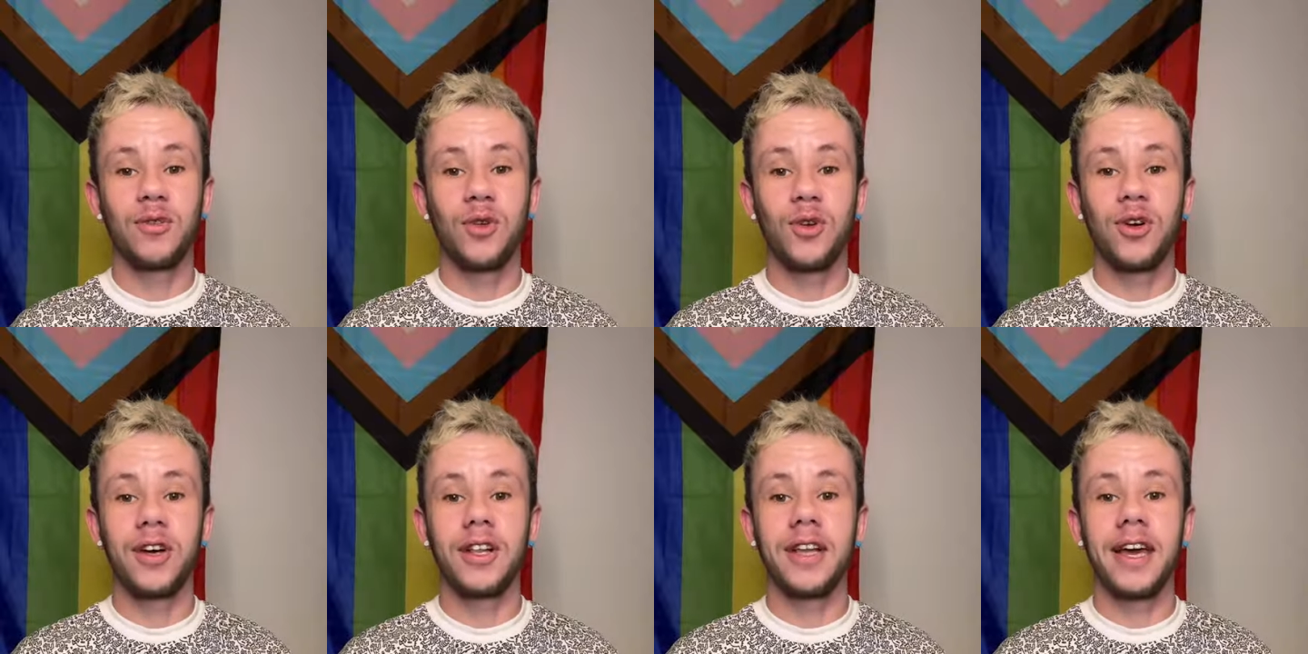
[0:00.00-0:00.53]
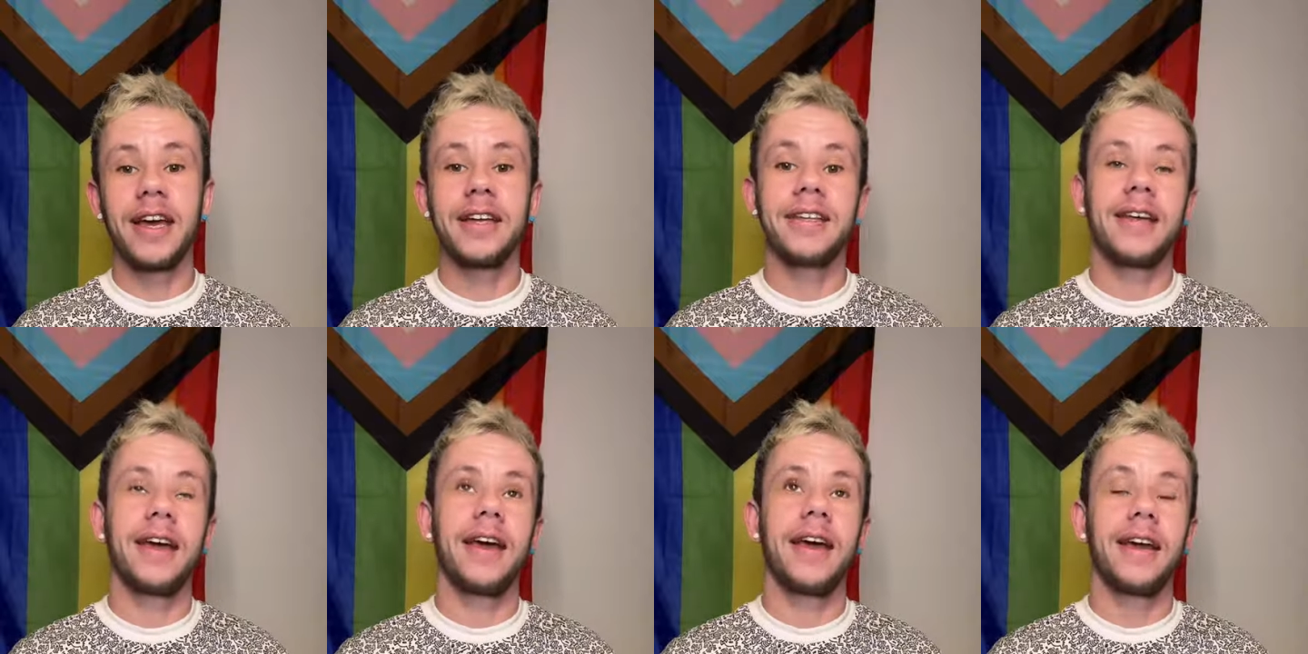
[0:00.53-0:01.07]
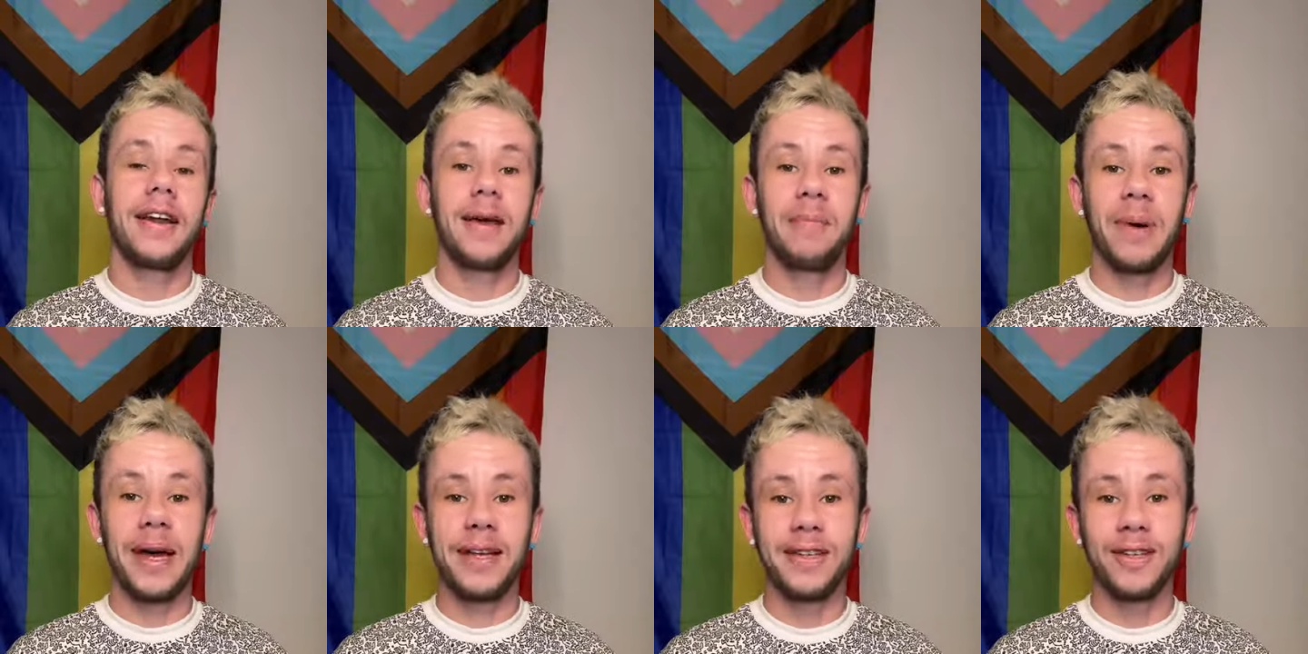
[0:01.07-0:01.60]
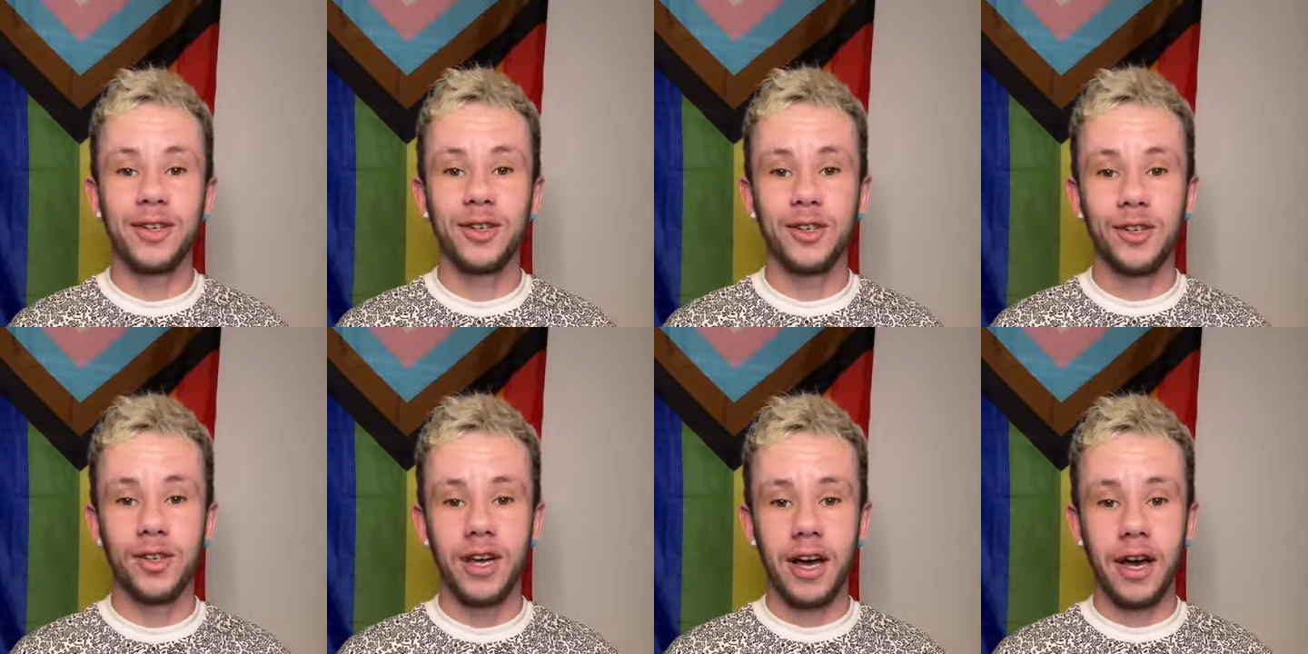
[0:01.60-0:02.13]
to collect any
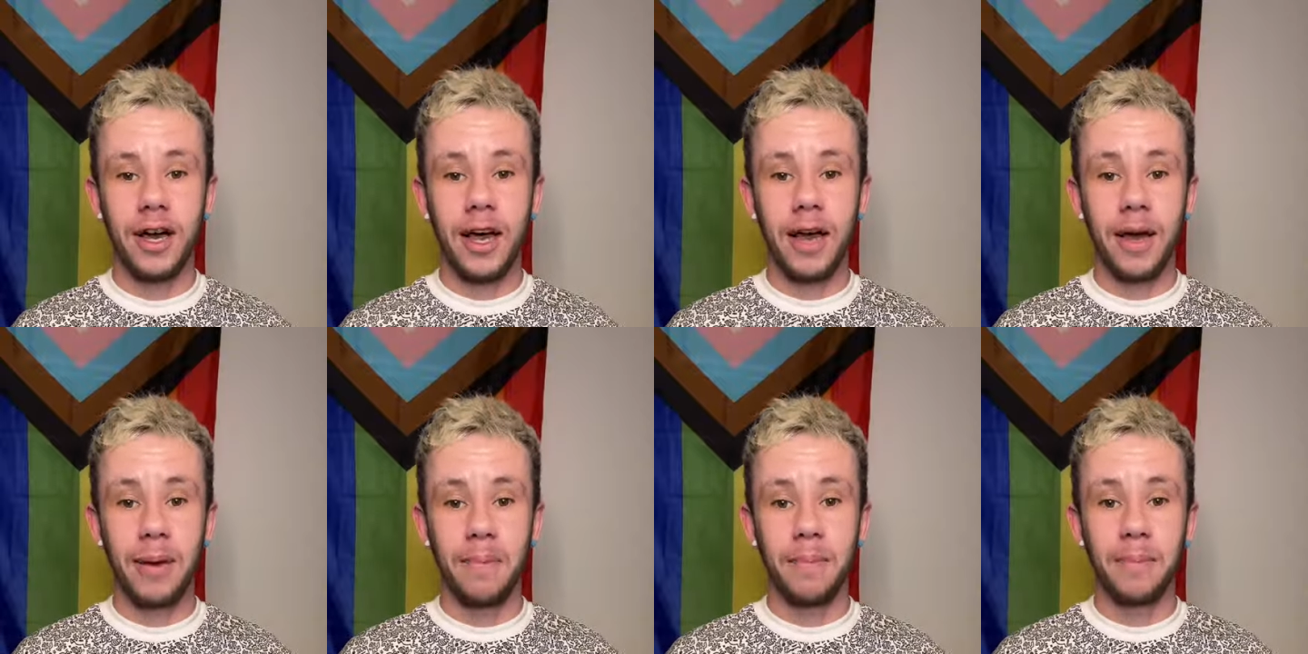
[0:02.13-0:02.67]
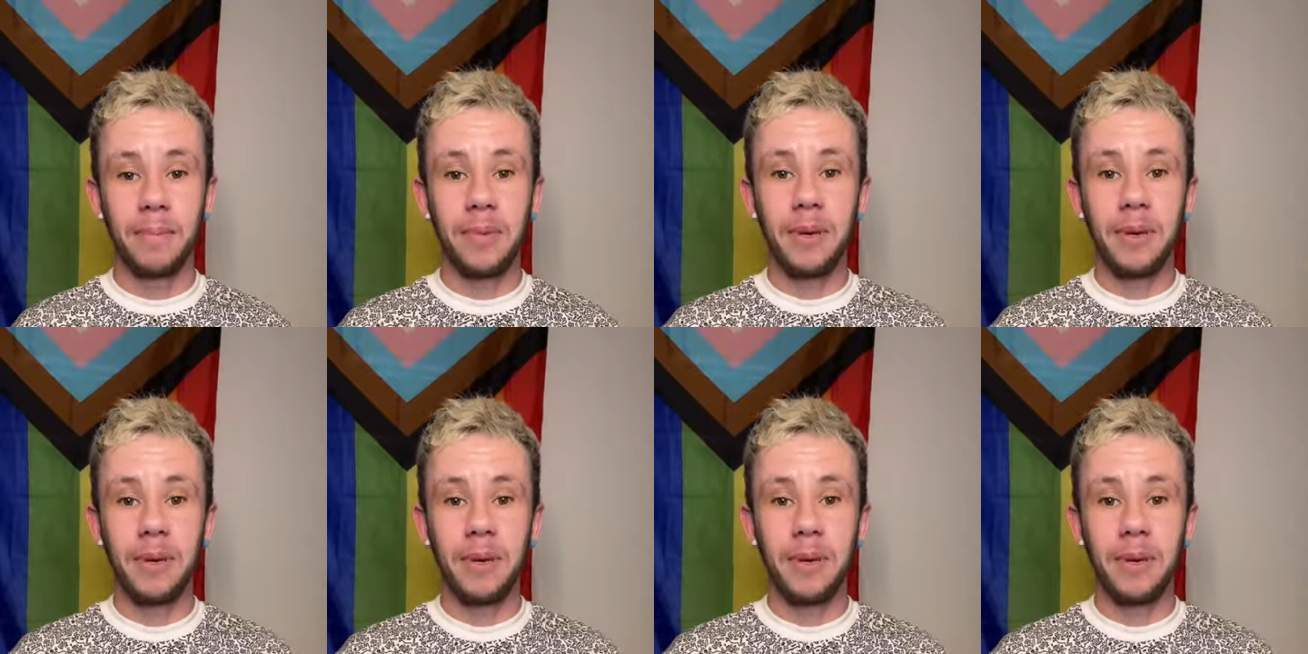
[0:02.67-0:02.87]
binders that um,